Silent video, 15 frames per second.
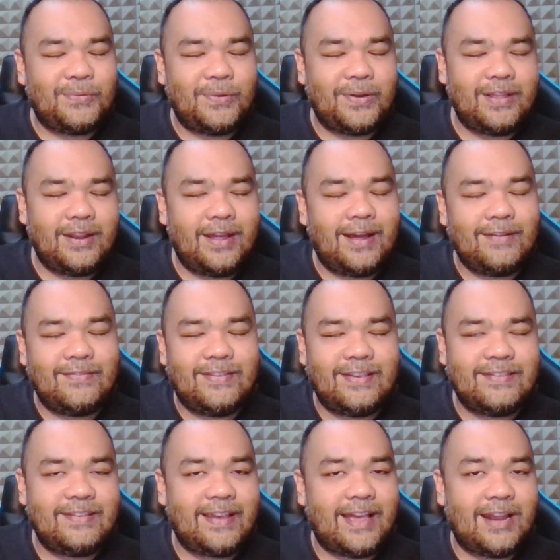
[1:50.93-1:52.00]
with a lot of
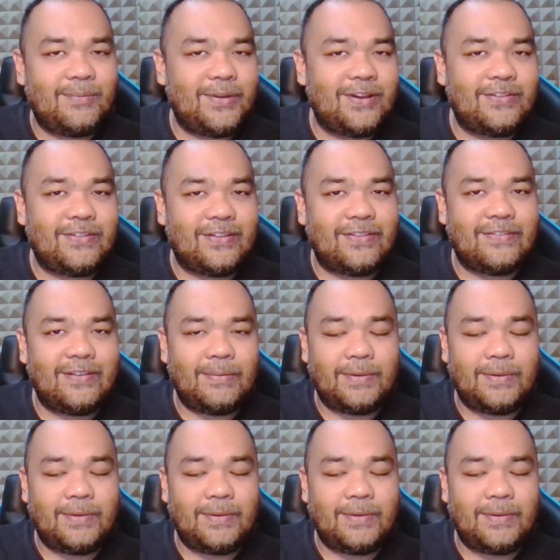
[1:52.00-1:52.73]
Disney animations.